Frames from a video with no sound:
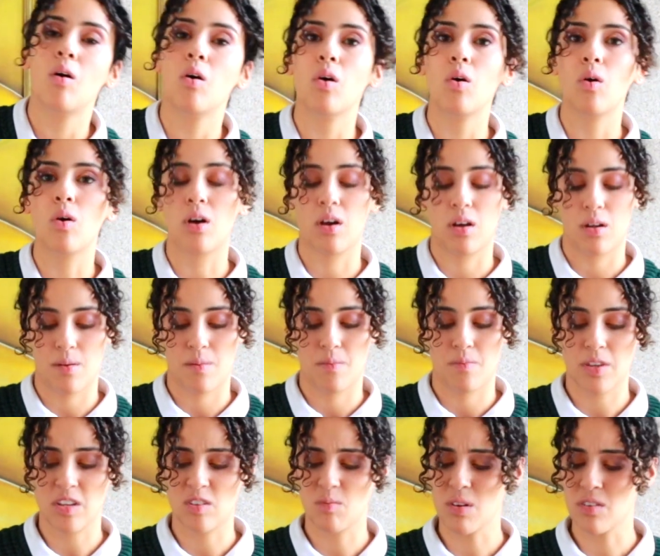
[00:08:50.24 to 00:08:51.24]
Whew.
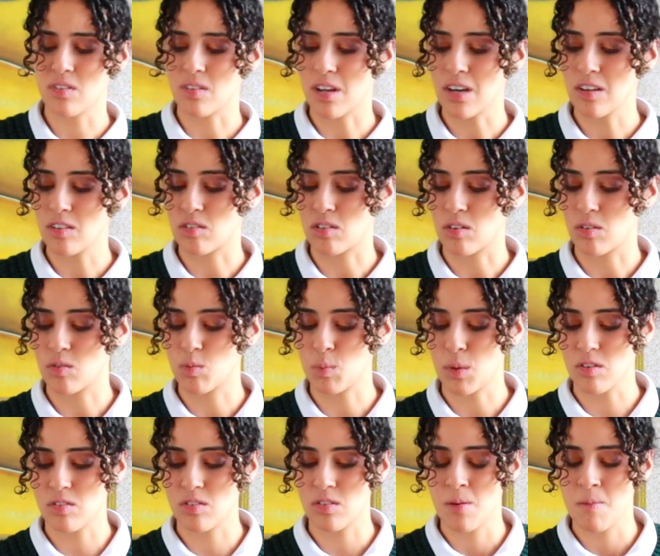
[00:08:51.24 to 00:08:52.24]
It smells nice though. It
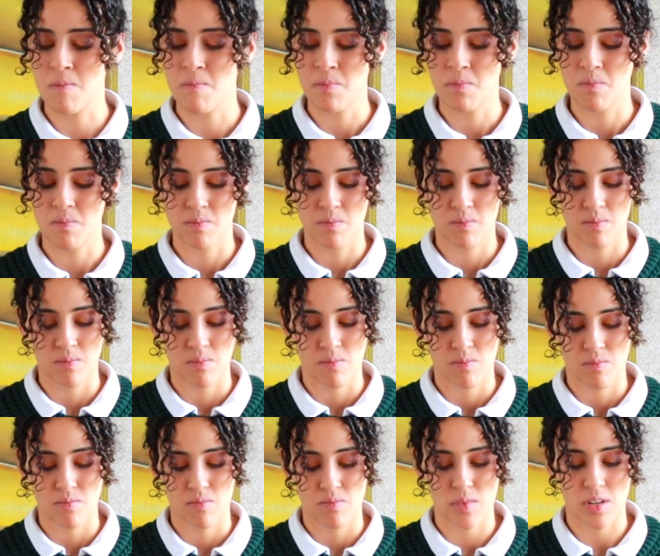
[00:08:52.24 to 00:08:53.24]
smells,
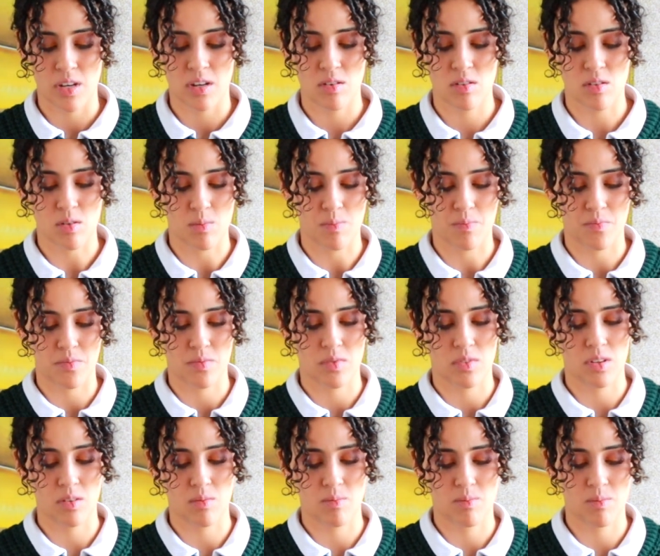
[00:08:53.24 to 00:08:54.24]
I don't know,
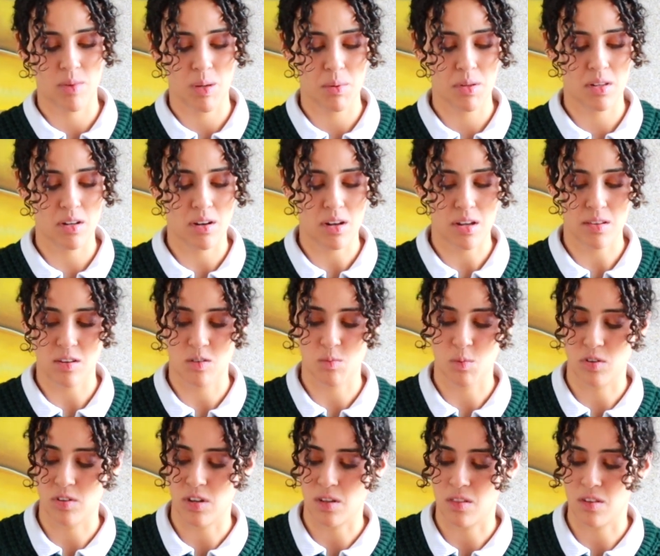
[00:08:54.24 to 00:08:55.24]
maybe the latte
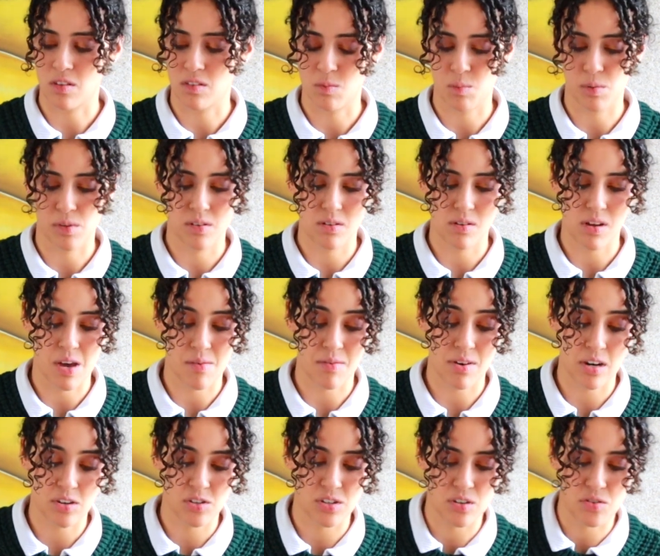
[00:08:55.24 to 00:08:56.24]
smells like this, but I haven't
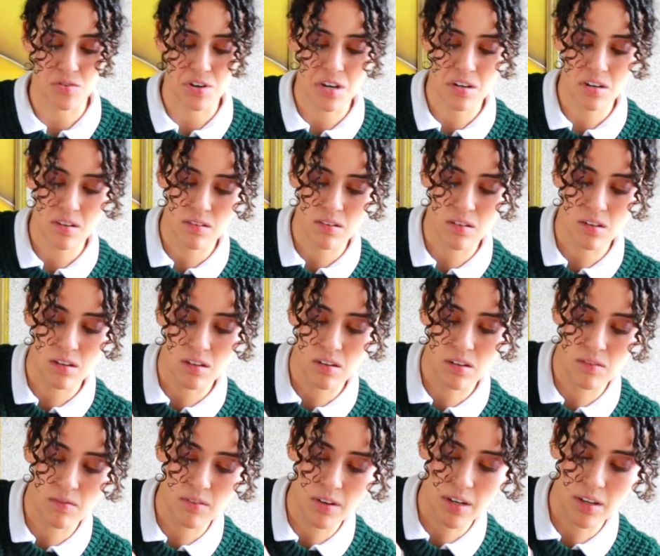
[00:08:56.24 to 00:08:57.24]
actually tried it.
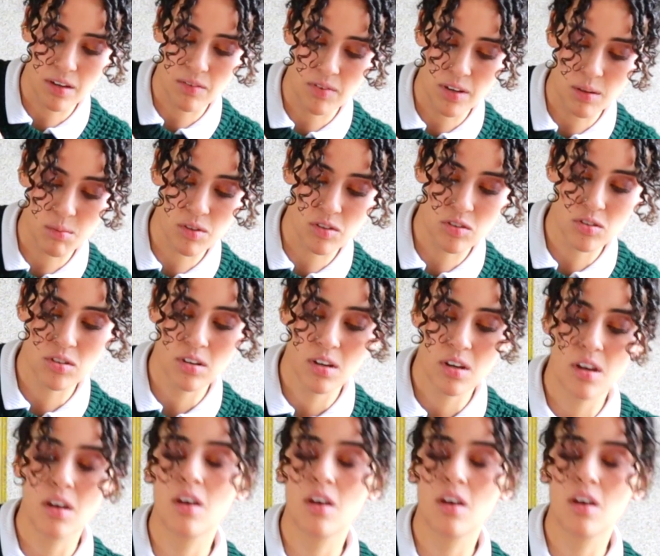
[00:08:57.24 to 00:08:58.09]
The very famous